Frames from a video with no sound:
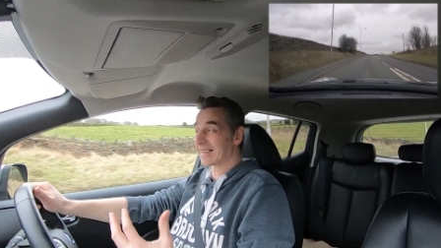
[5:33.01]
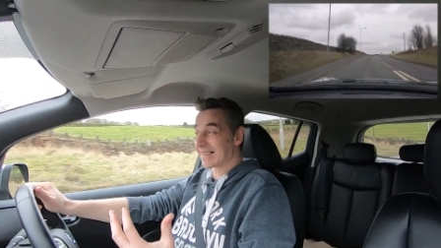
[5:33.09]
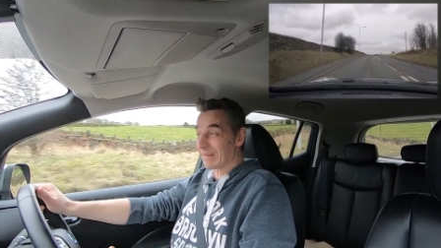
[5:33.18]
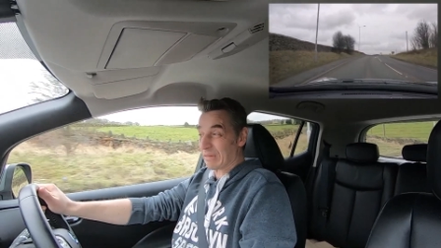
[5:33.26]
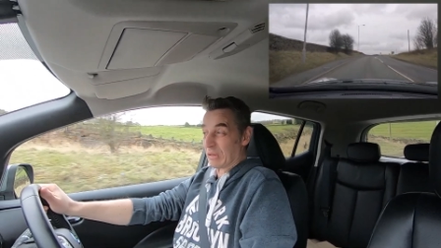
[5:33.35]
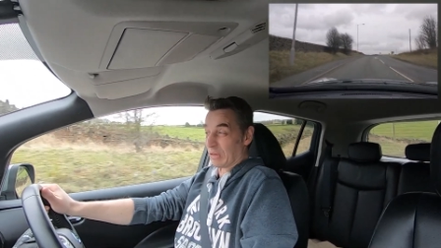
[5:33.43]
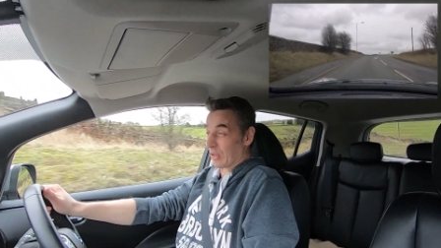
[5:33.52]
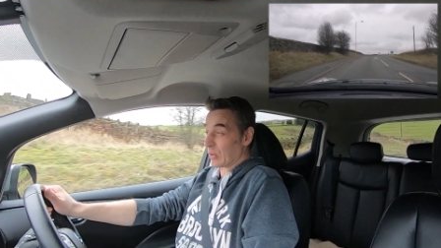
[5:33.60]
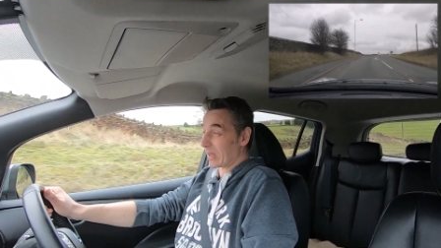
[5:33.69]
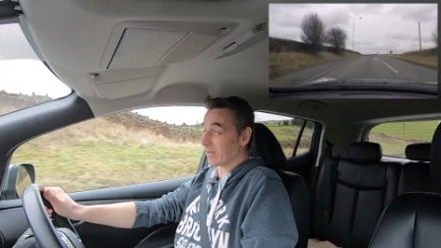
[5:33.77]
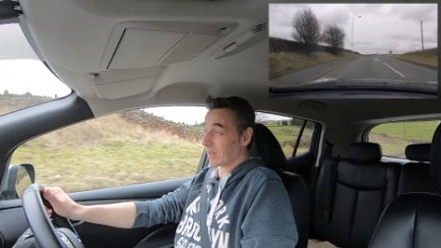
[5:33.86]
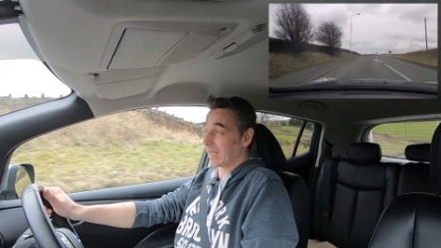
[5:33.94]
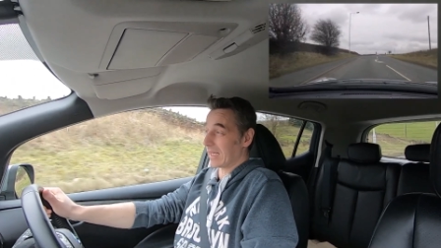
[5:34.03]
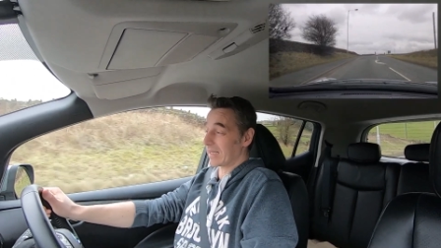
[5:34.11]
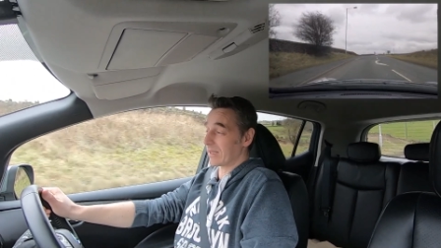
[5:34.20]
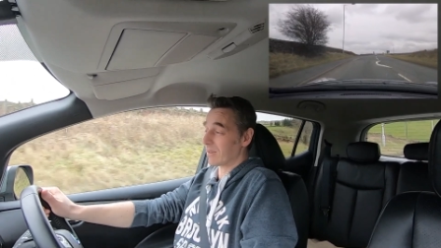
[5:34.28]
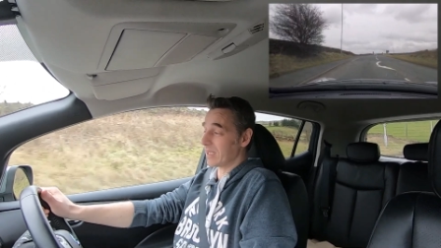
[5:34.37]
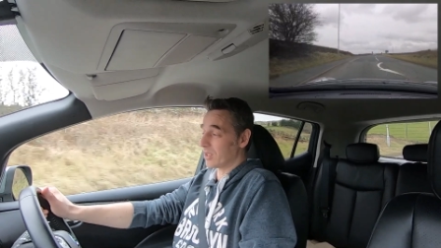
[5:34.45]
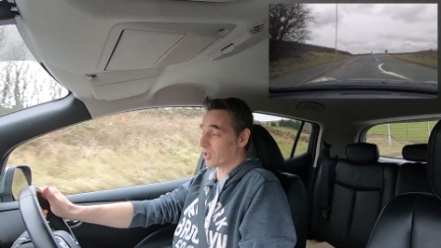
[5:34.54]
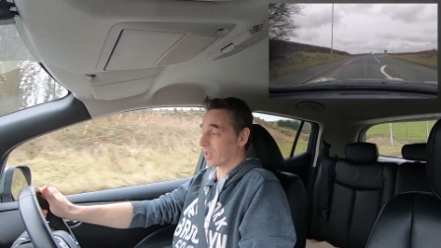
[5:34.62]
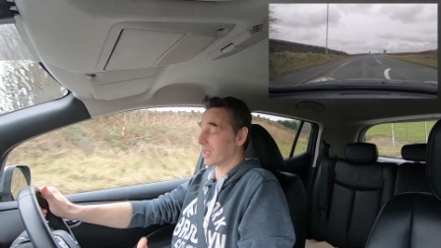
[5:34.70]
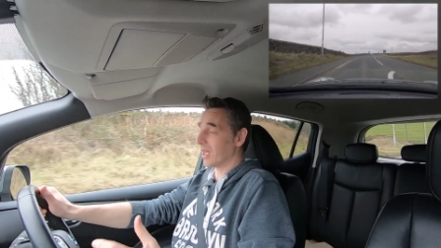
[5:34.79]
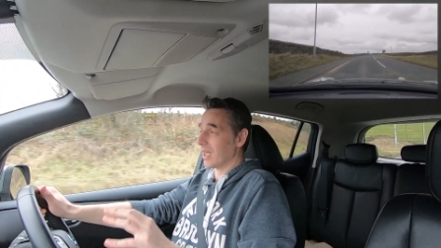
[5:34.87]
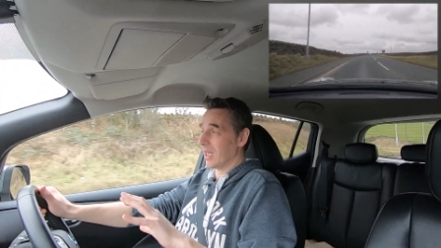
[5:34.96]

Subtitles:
And if you do live in a hilly region,